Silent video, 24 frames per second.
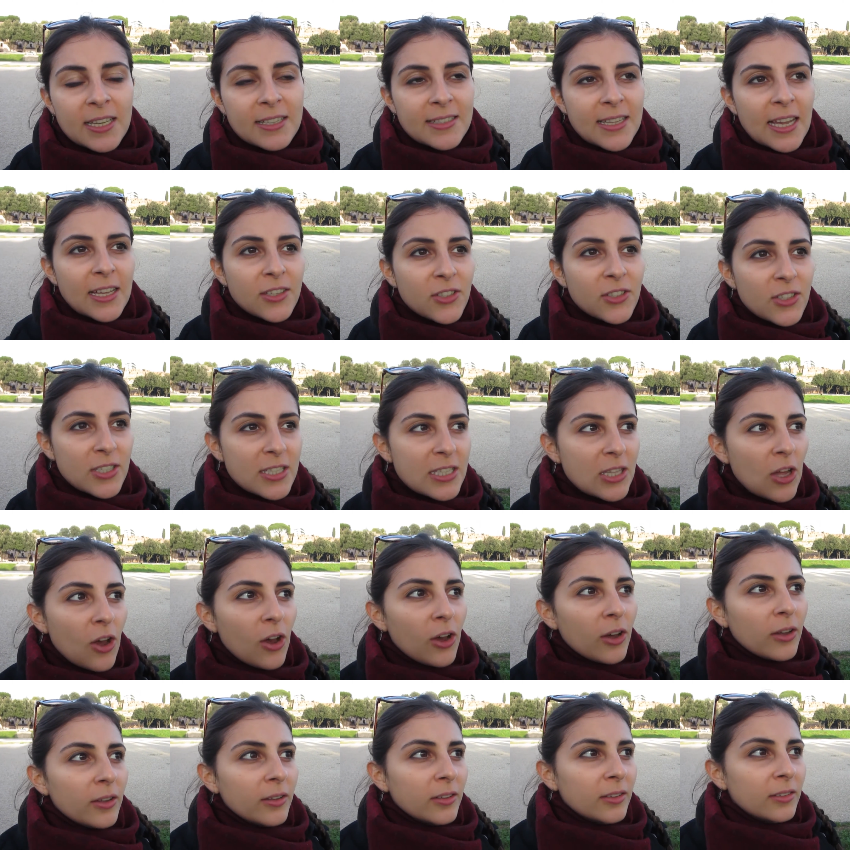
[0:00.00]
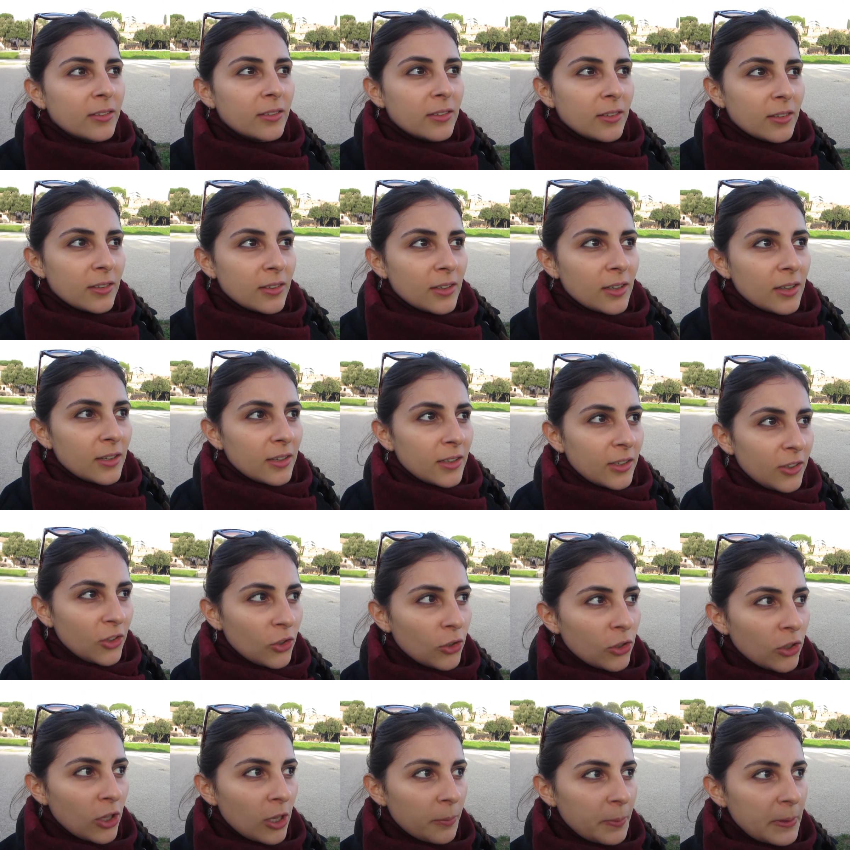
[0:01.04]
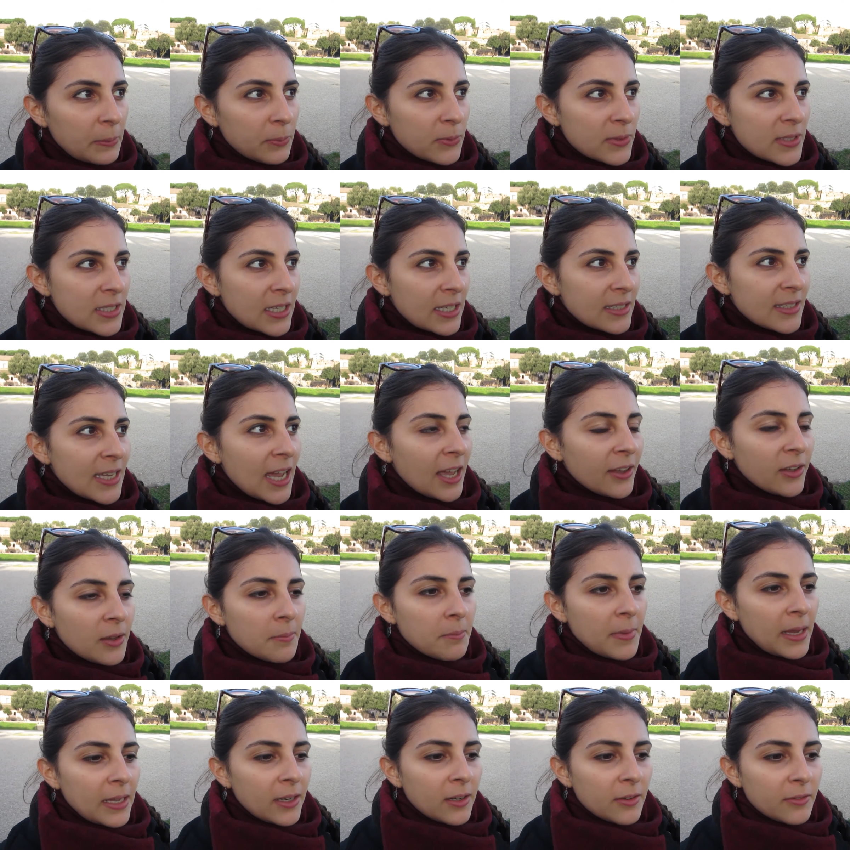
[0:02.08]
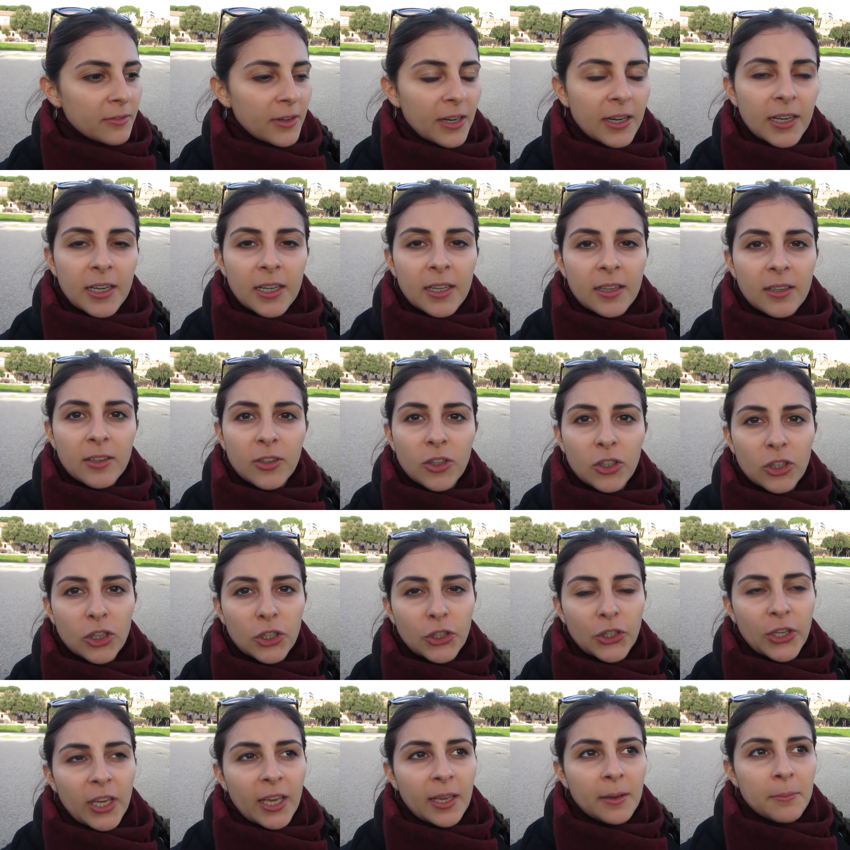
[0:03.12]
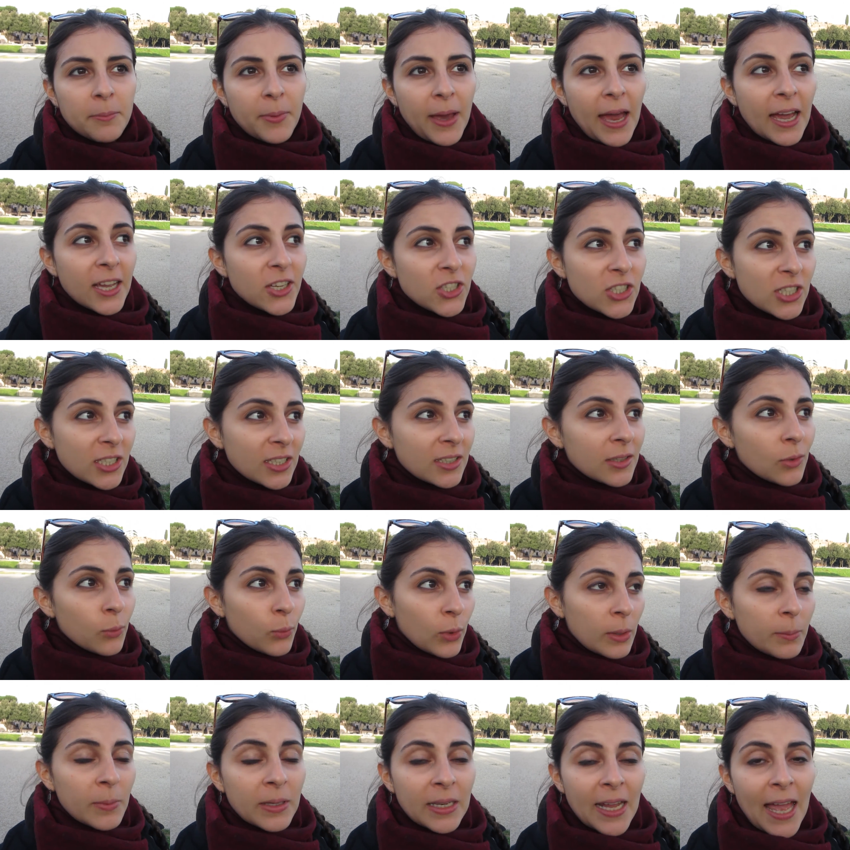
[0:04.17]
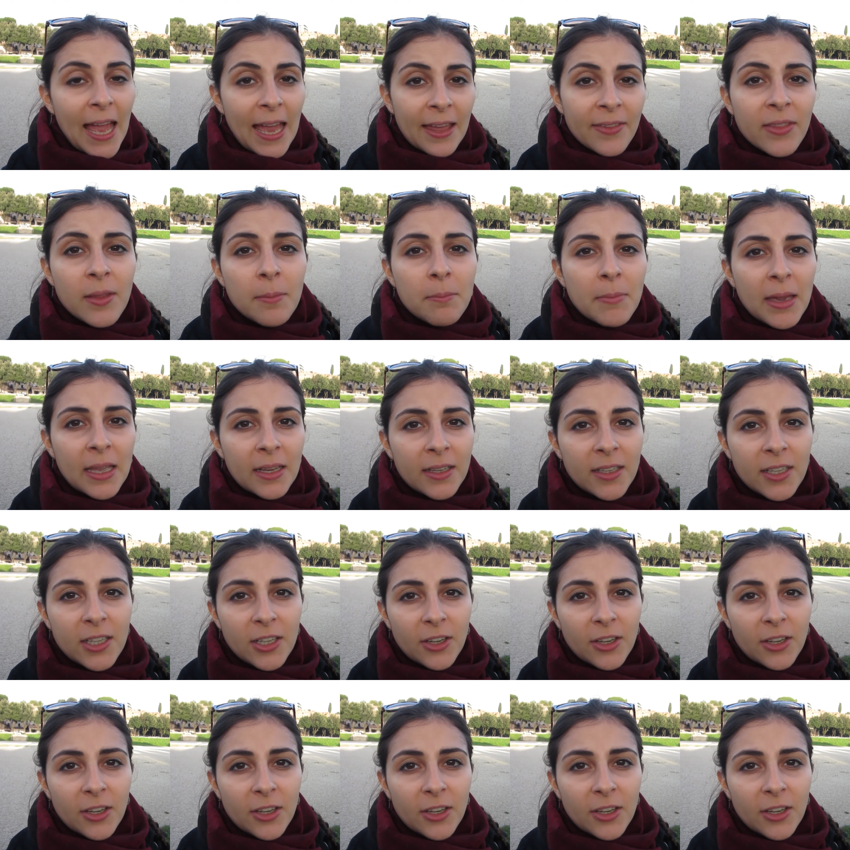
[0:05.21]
Because I just thought, you know, a lot of people say Italian men are very good looking, but actually the women and the men